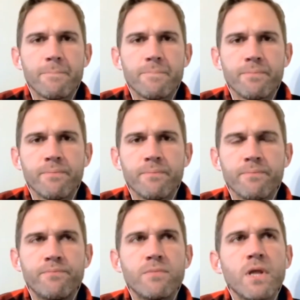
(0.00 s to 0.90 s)

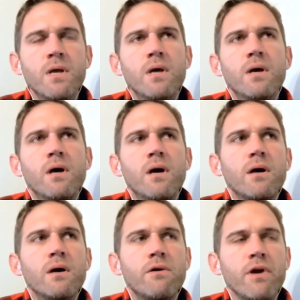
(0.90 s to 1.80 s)
mm.
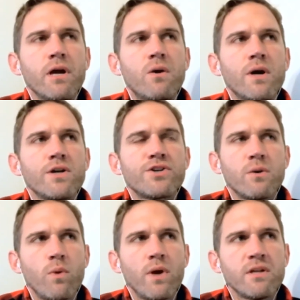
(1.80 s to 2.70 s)
Great
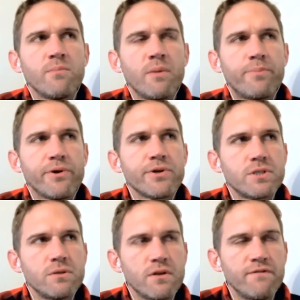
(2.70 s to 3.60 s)
question. When did my
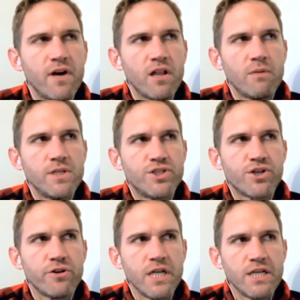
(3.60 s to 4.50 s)
personal development
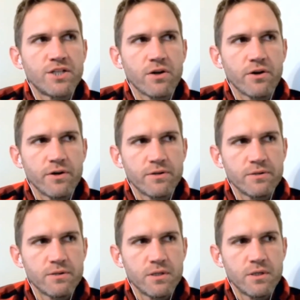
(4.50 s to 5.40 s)
journey start?
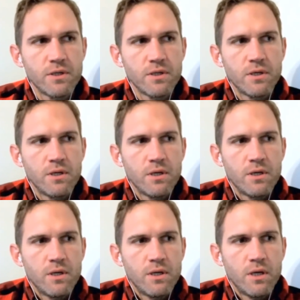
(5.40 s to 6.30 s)

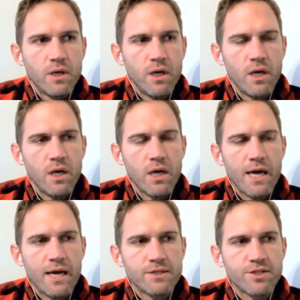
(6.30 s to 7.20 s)
It
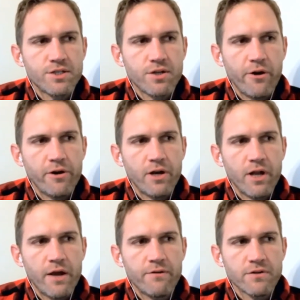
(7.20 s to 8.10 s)
has started
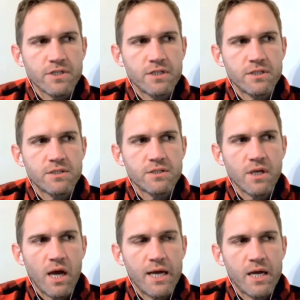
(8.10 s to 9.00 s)
ever since
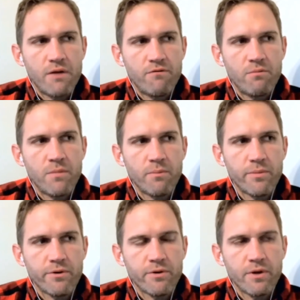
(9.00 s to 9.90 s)
I can
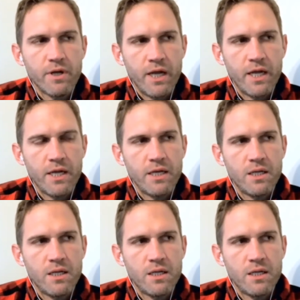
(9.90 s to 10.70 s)
remember. In